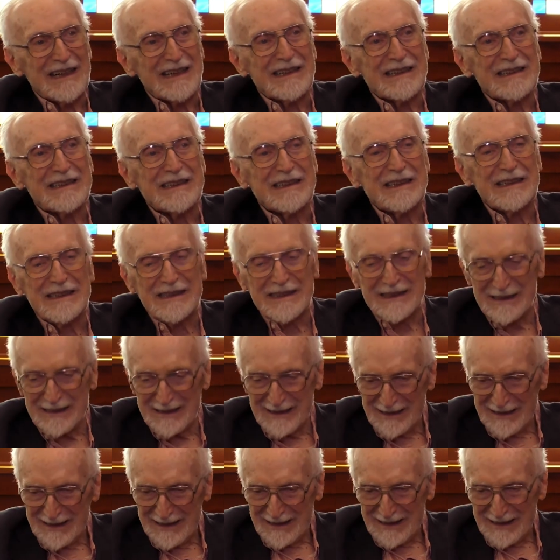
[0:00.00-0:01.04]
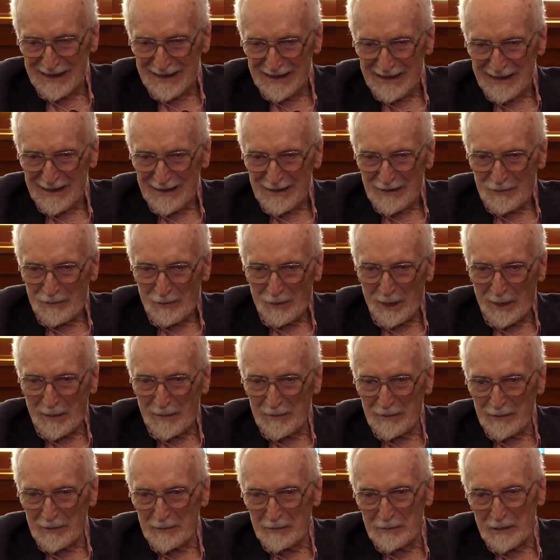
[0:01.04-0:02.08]
I had a, uh,
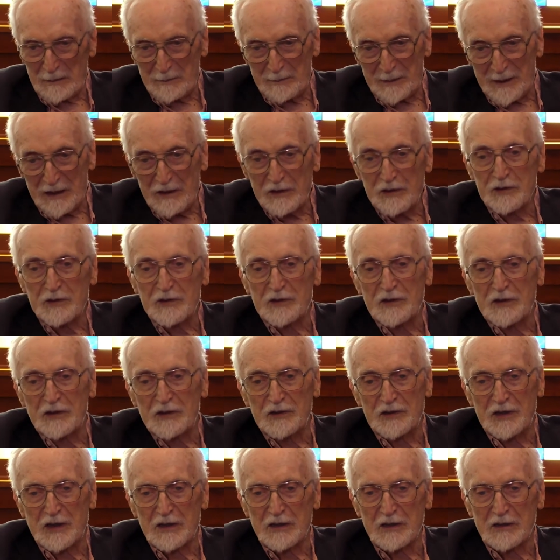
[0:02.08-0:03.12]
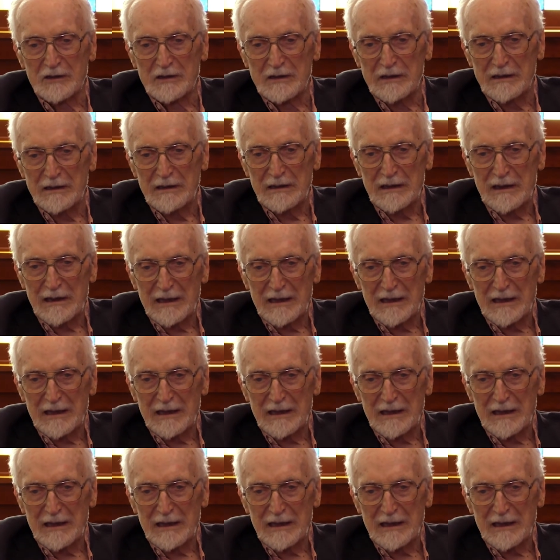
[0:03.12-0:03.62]
uh, my parents started